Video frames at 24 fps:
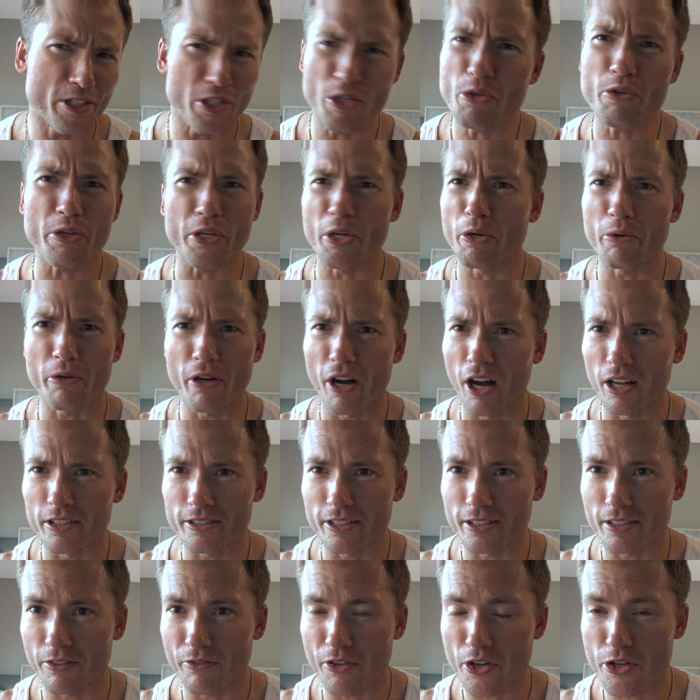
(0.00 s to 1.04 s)
Yu-Gi-Oh
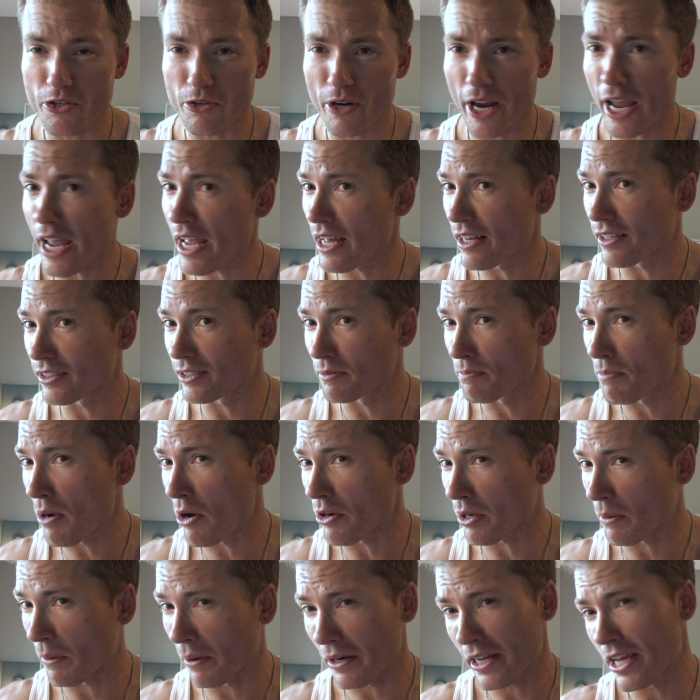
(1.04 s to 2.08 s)
content in the future, and some
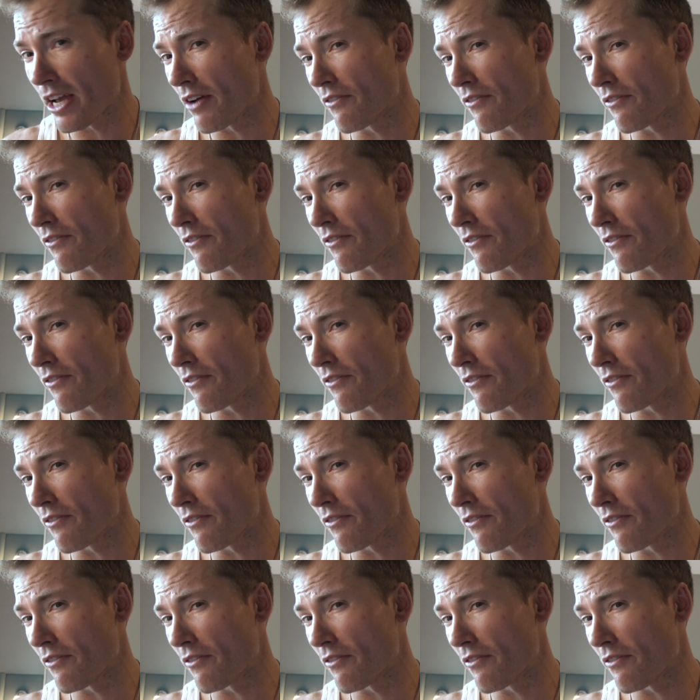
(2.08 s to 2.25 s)
Pokemon